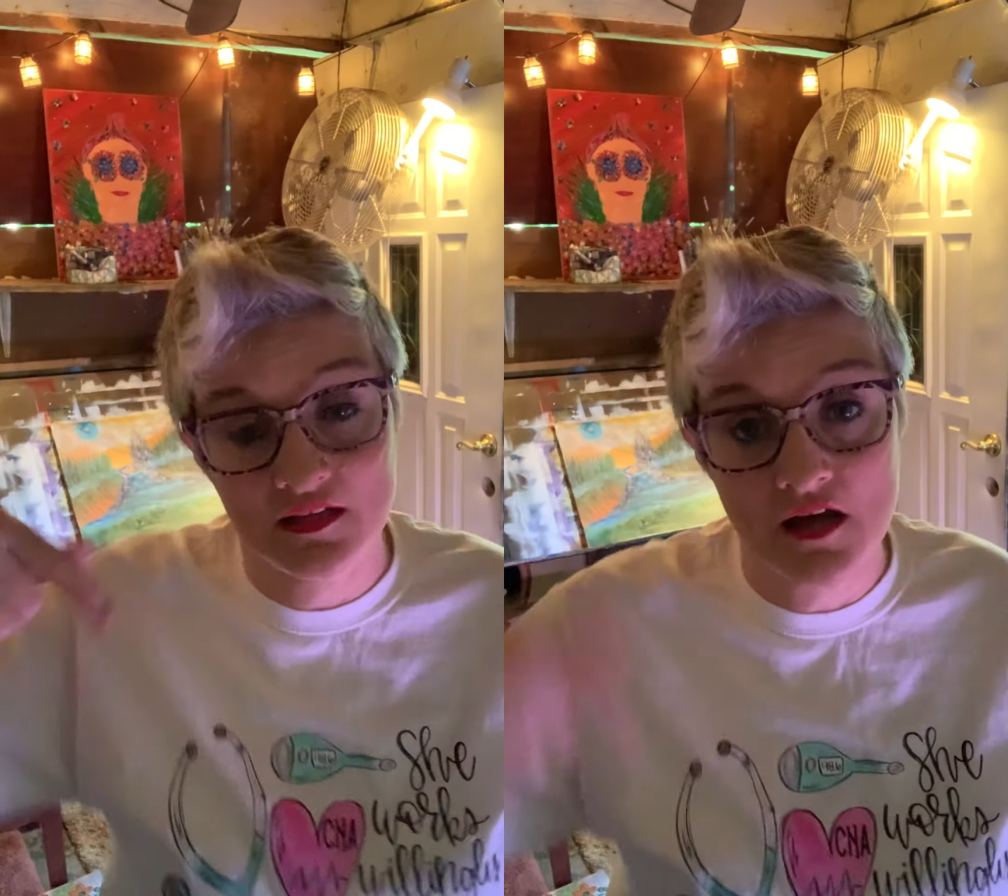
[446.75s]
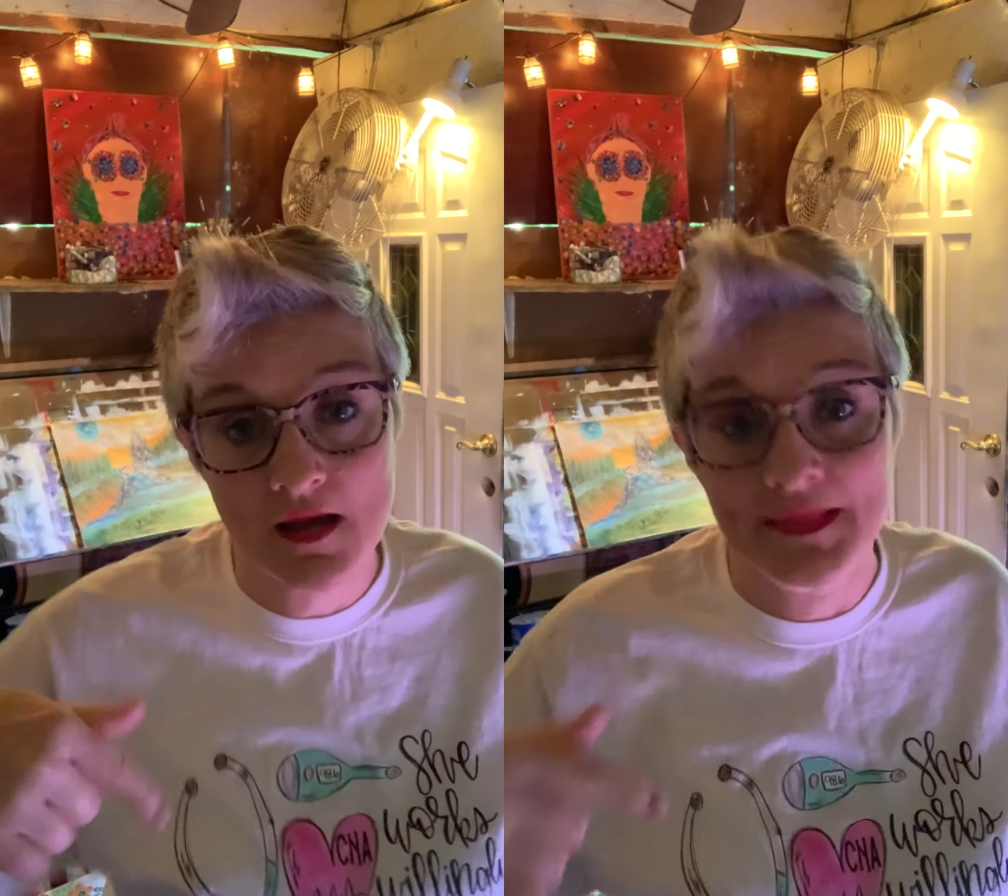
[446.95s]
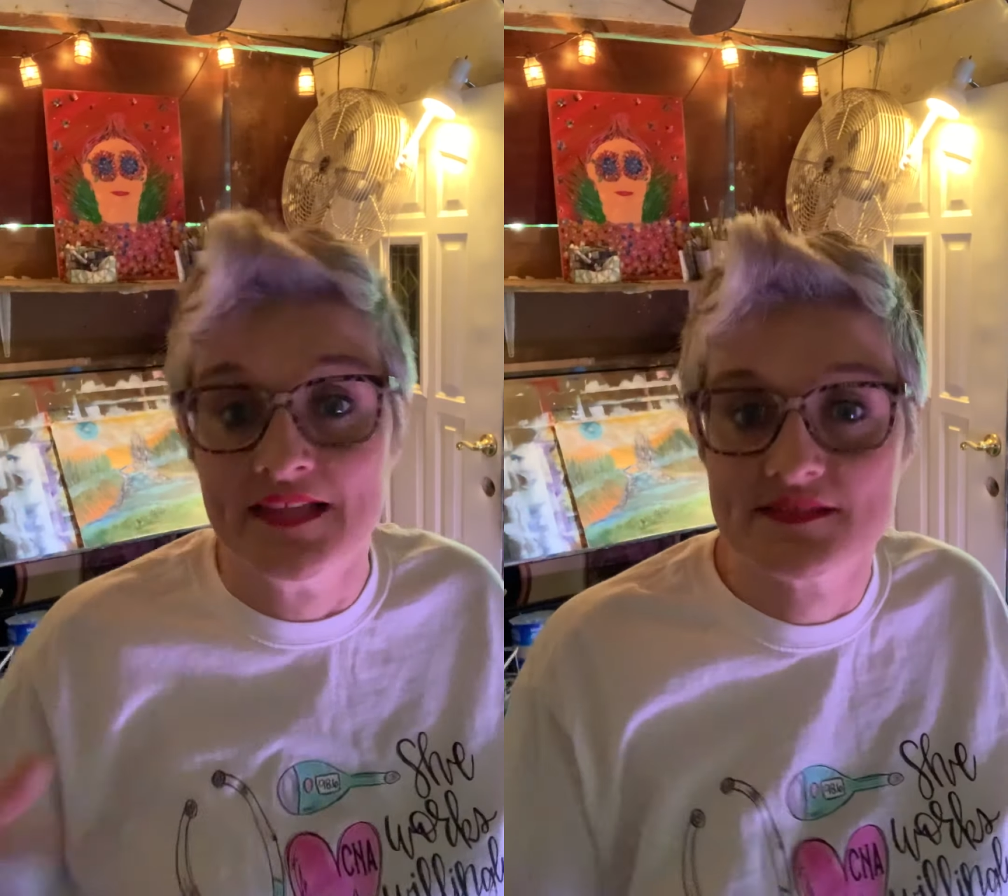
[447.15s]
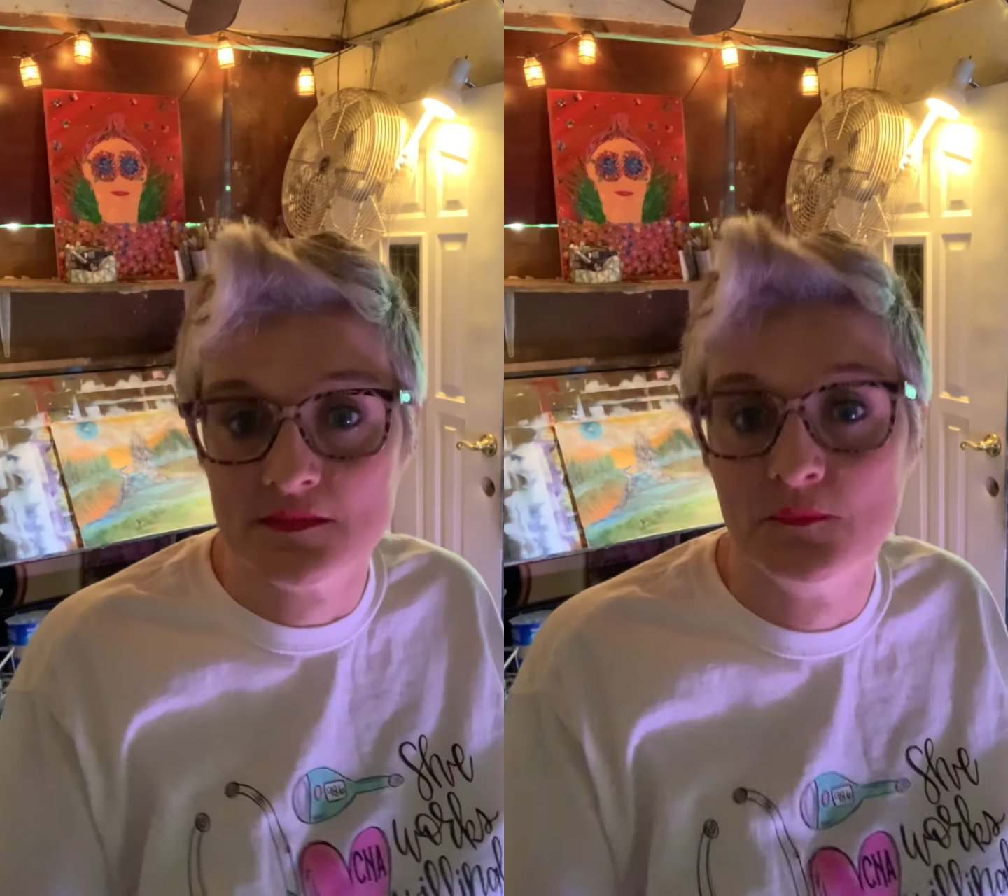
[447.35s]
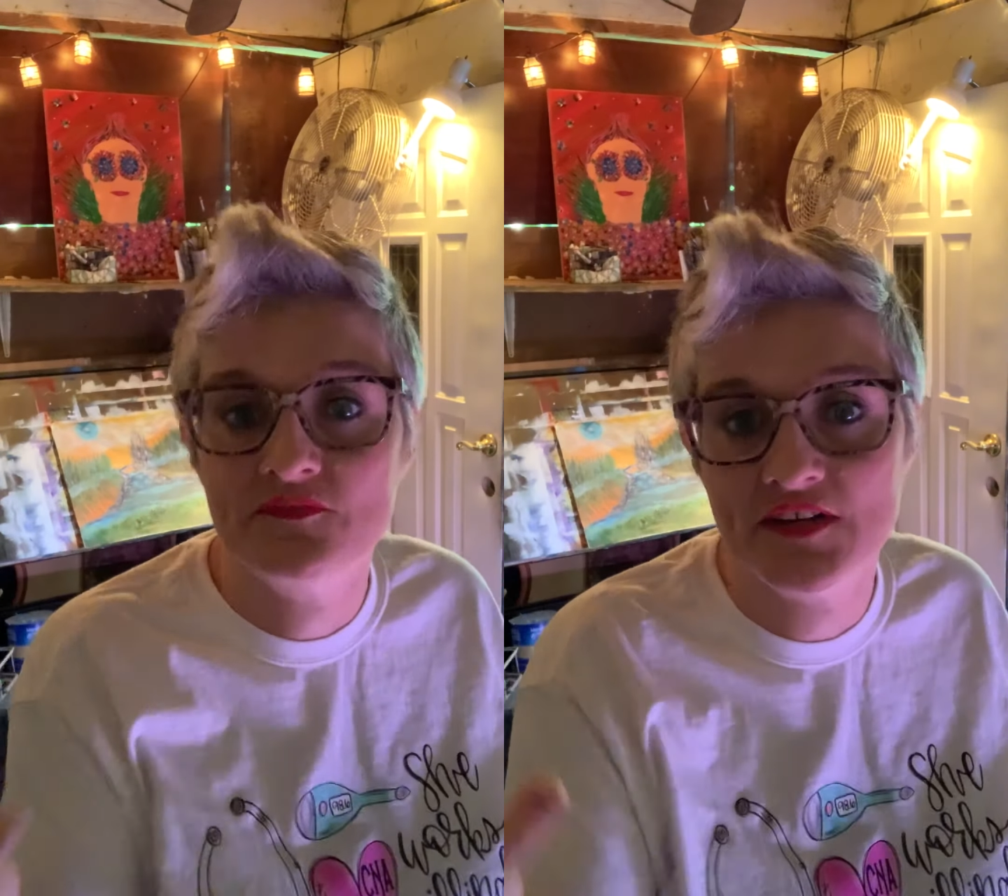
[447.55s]
comments, and
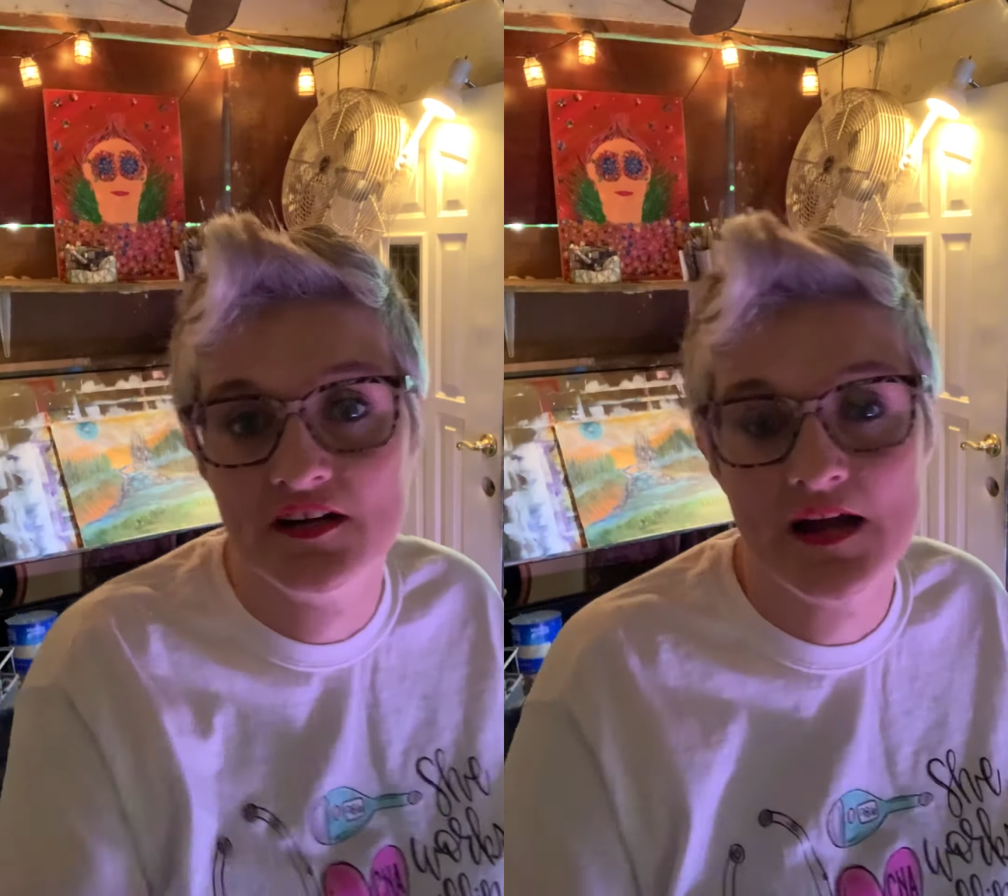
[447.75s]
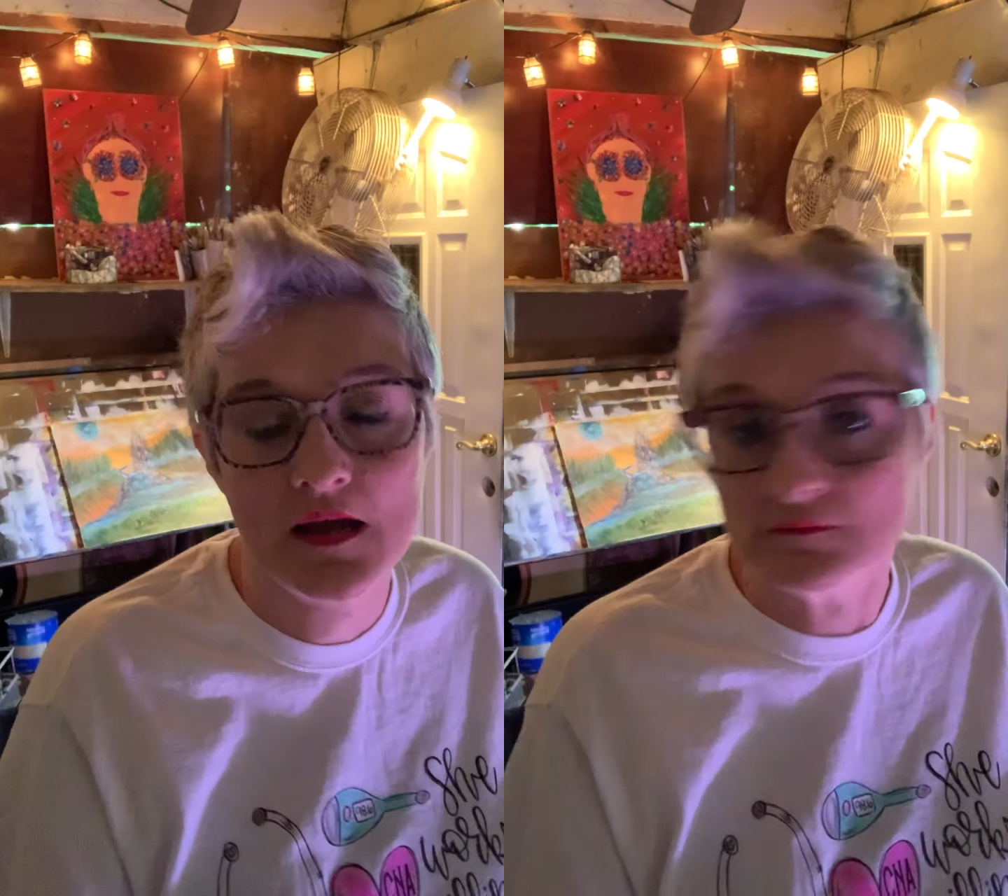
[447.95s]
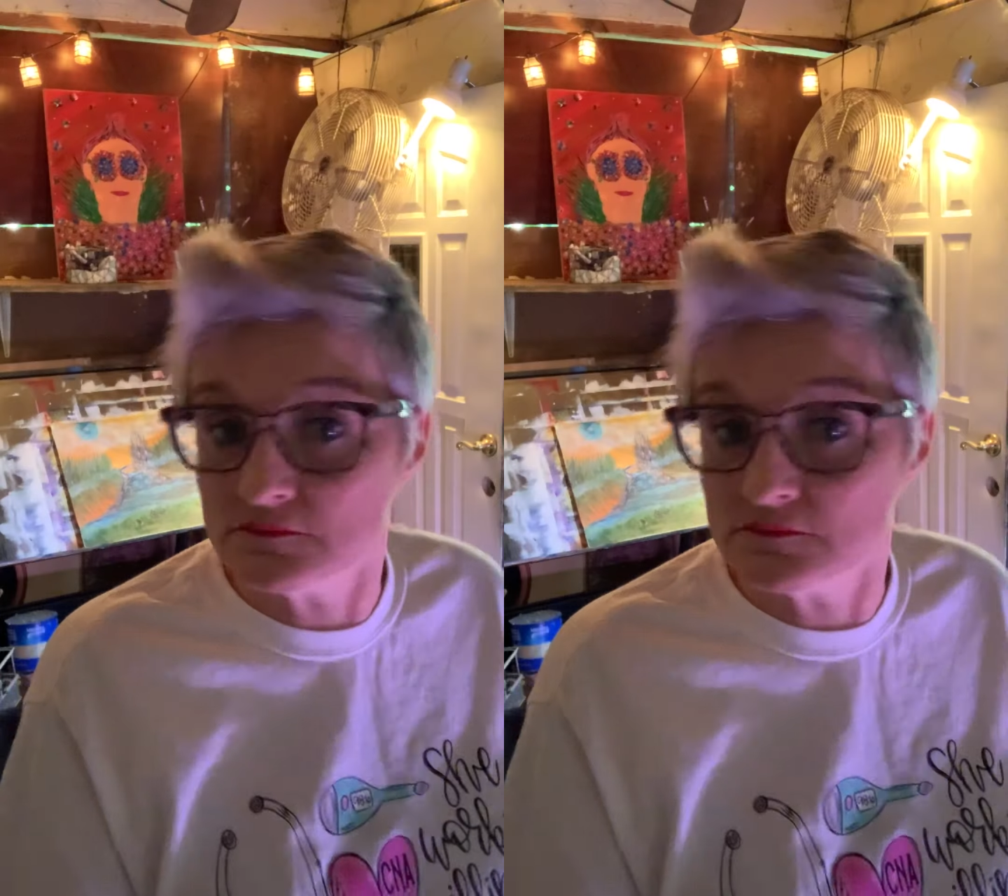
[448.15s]
we'll figure out,